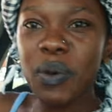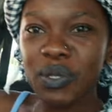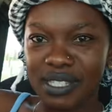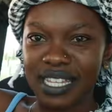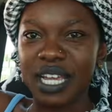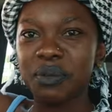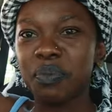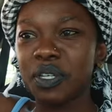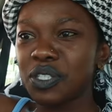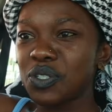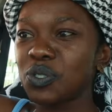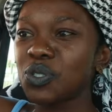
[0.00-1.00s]
most
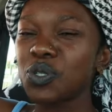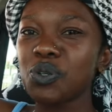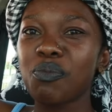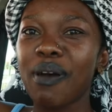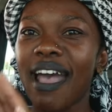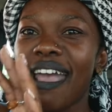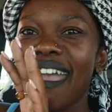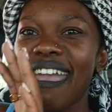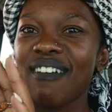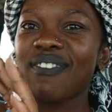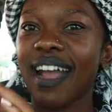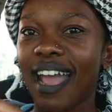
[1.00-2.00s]
deadbeat YouTuber
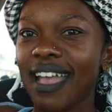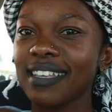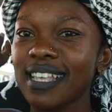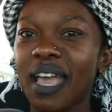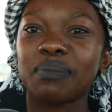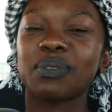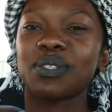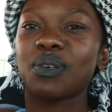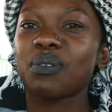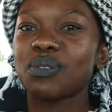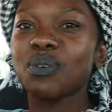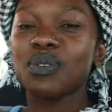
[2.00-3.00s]
ever. Guys, I am
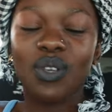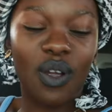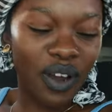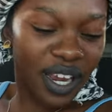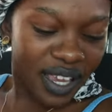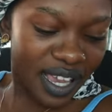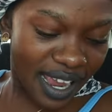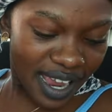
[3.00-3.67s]
so, so sorry.